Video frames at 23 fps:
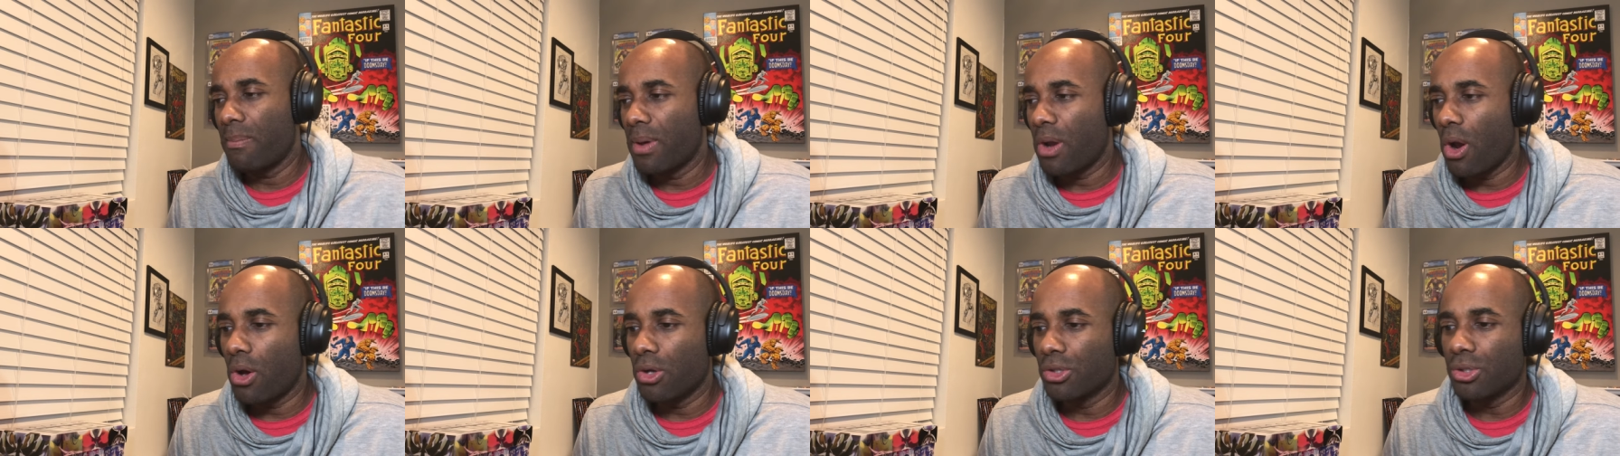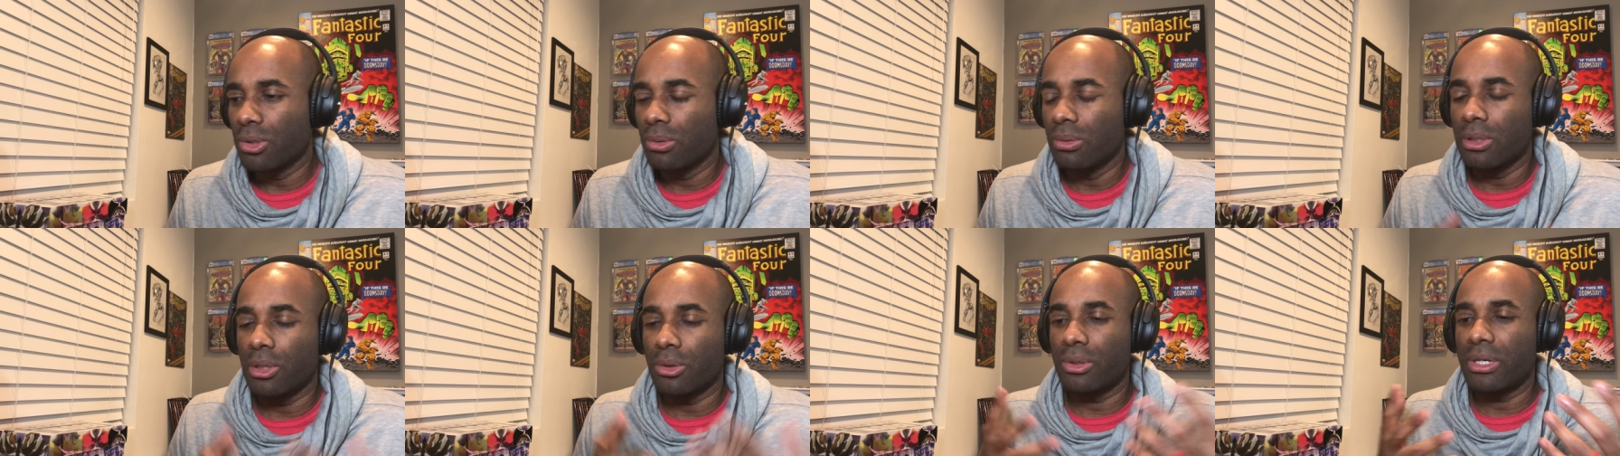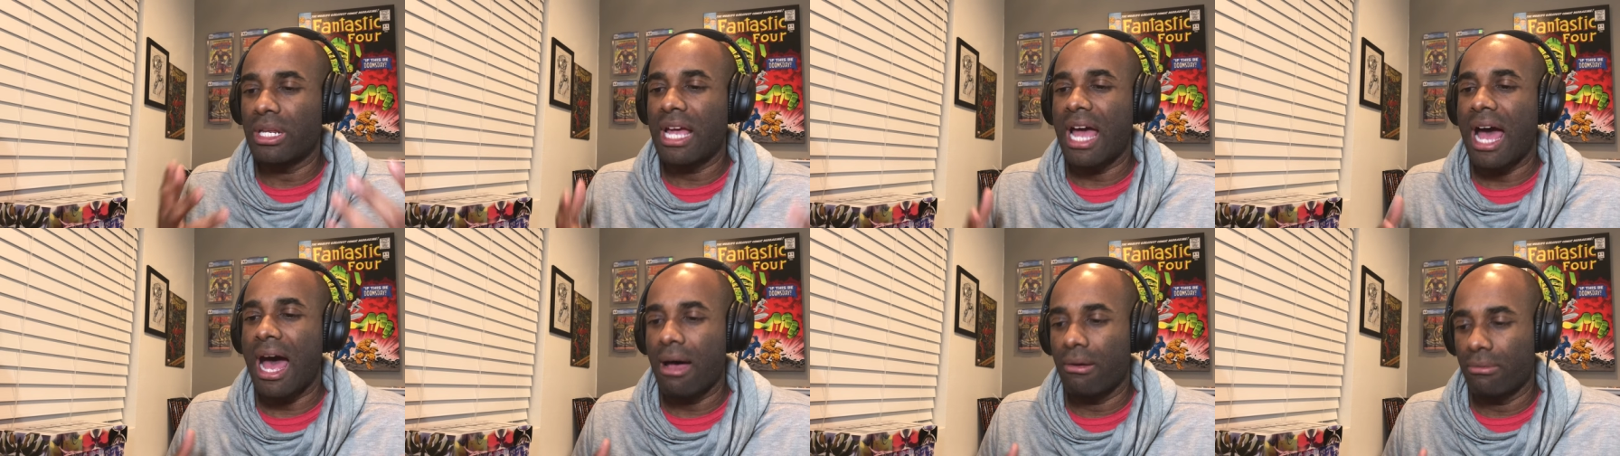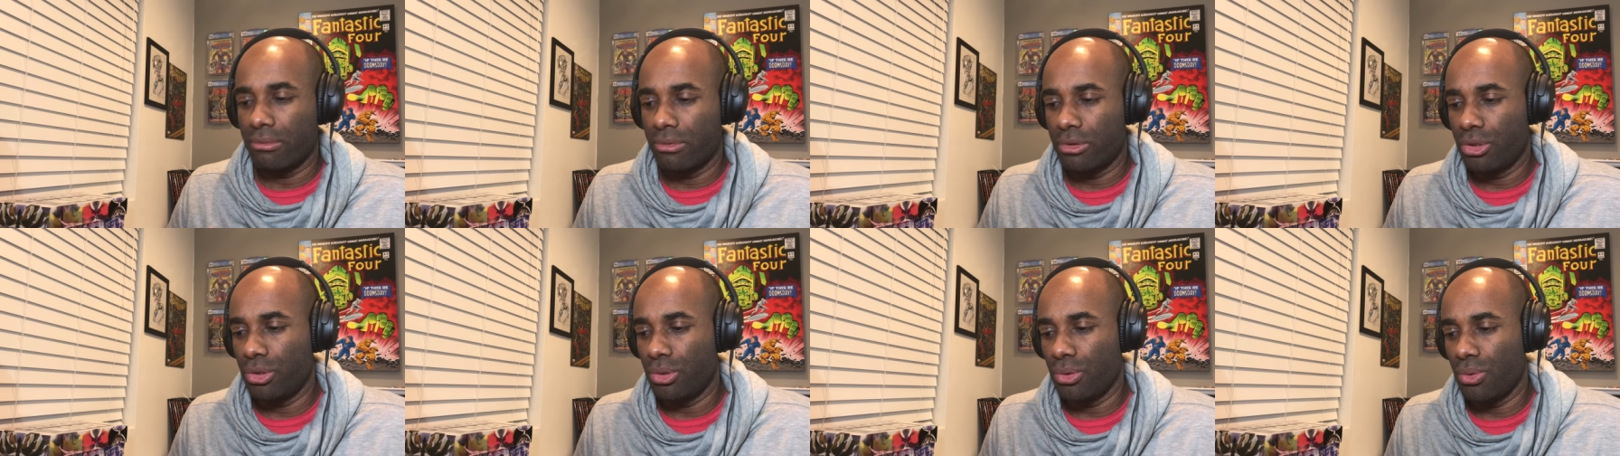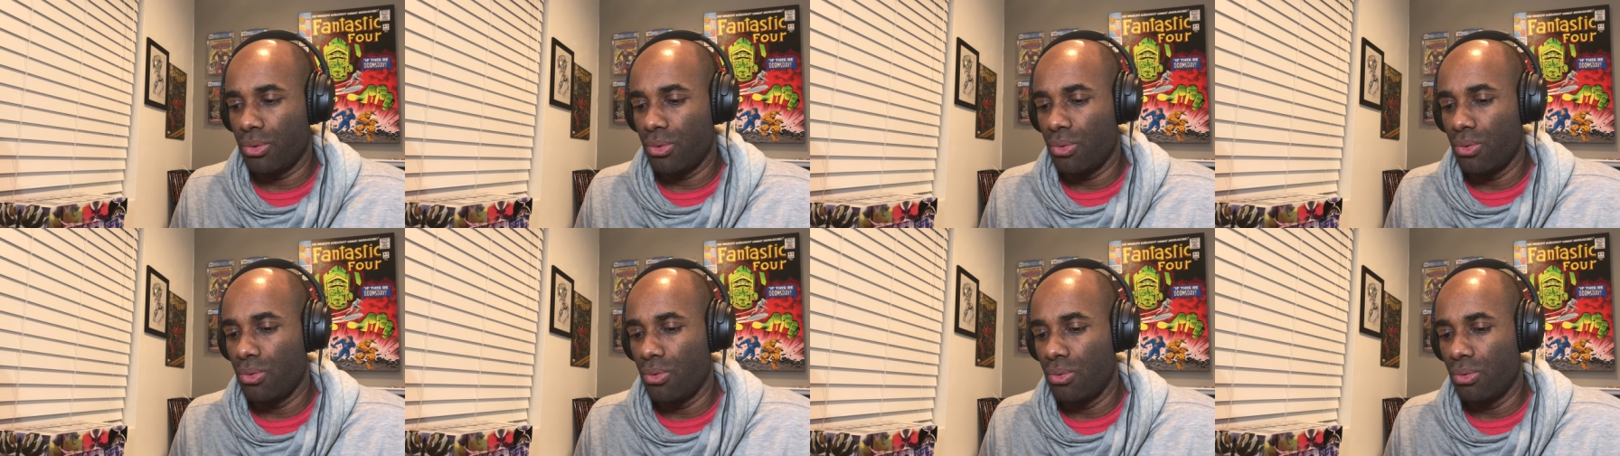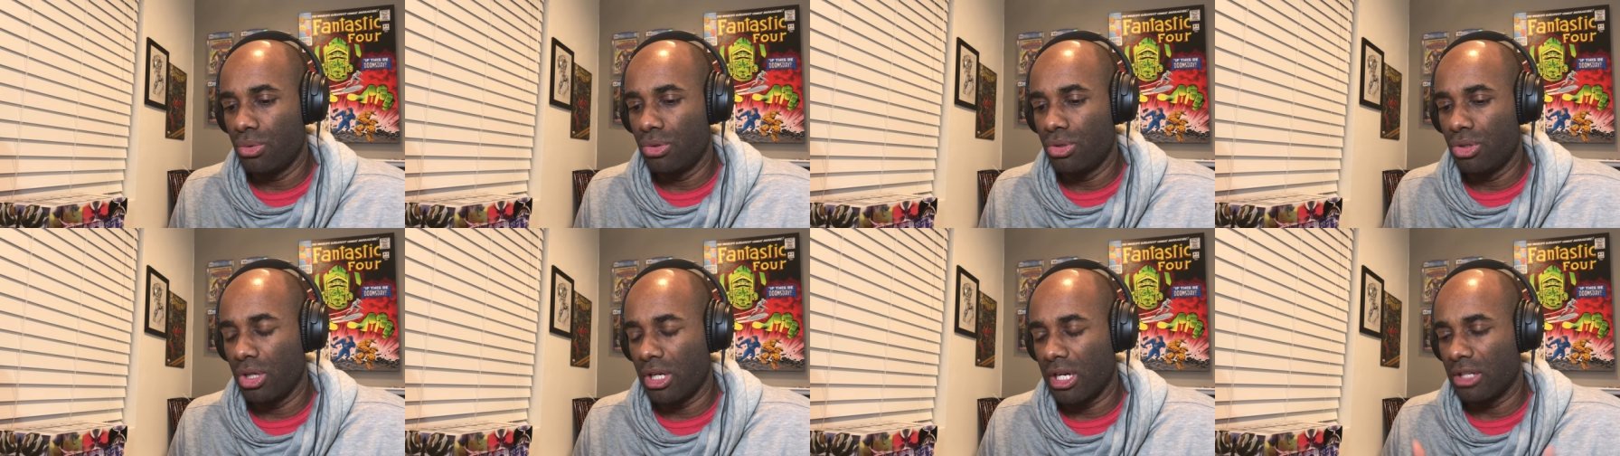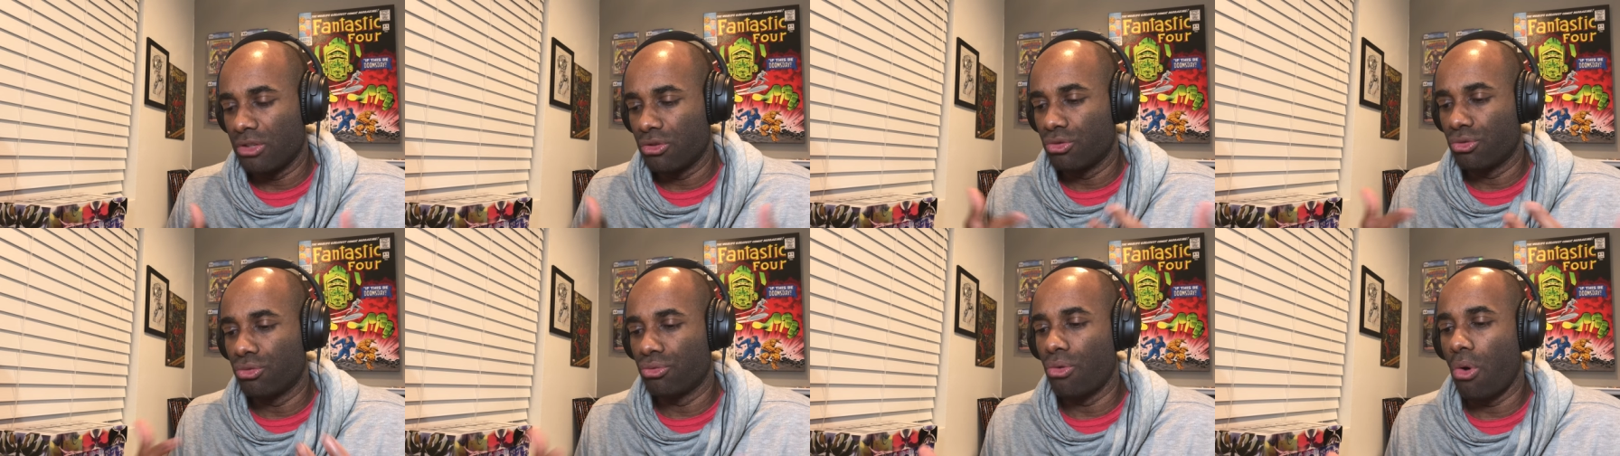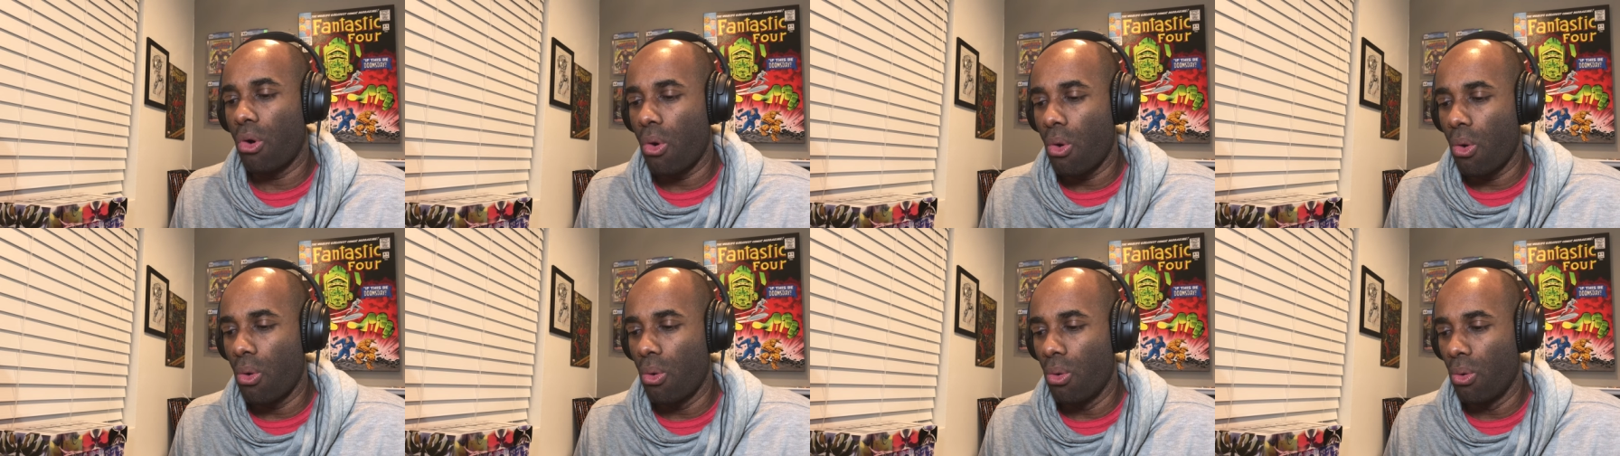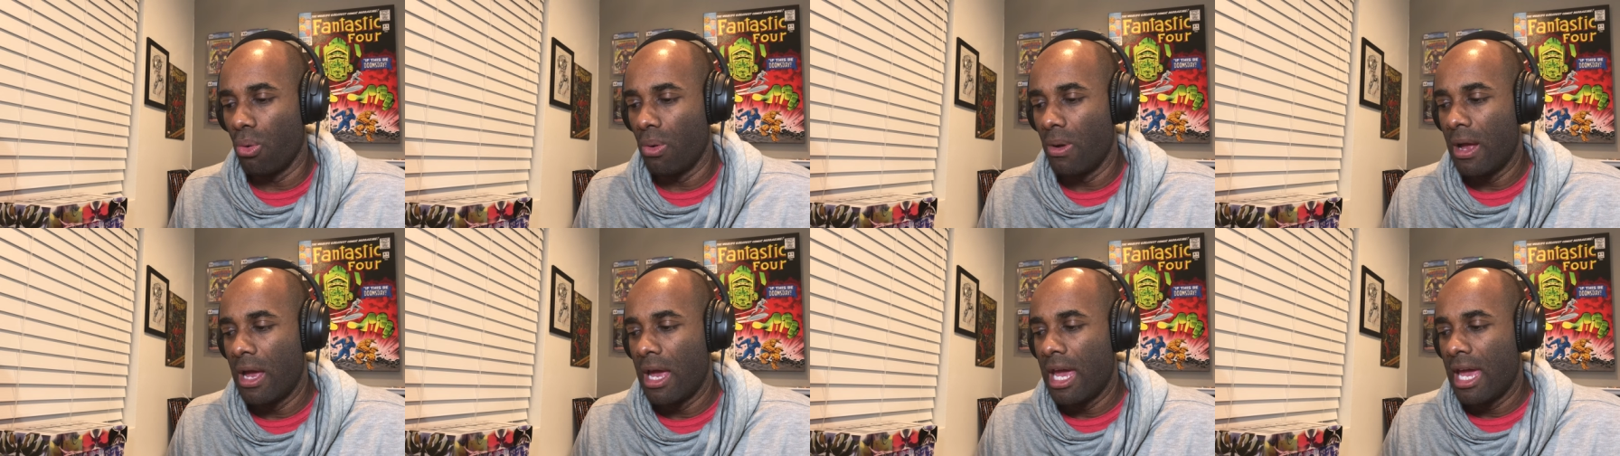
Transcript: But also learning how to to control